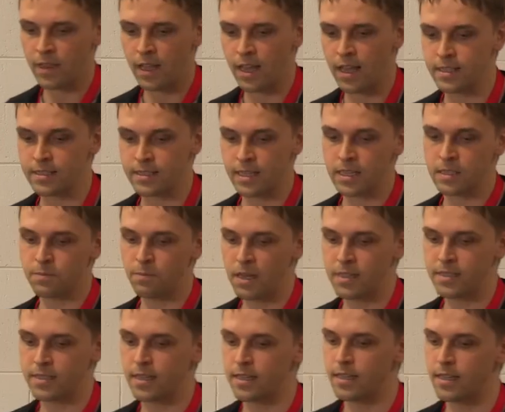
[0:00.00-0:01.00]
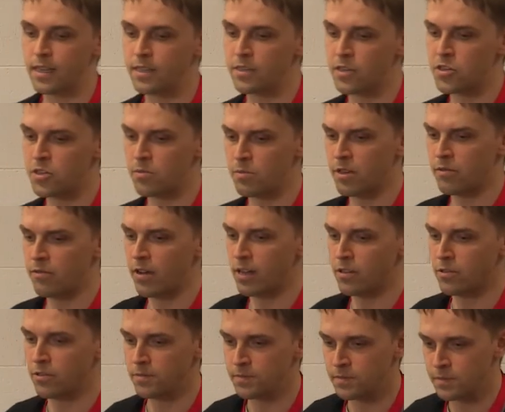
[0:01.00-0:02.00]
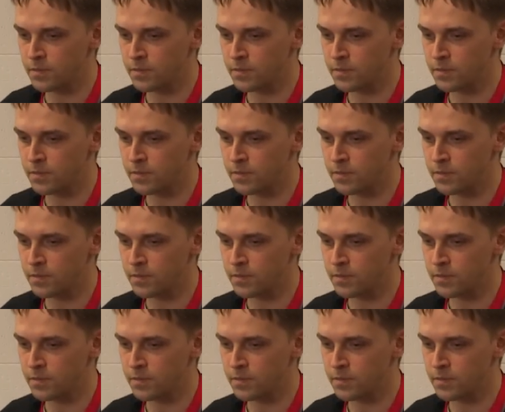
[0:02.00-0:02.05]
is basically integer mean value.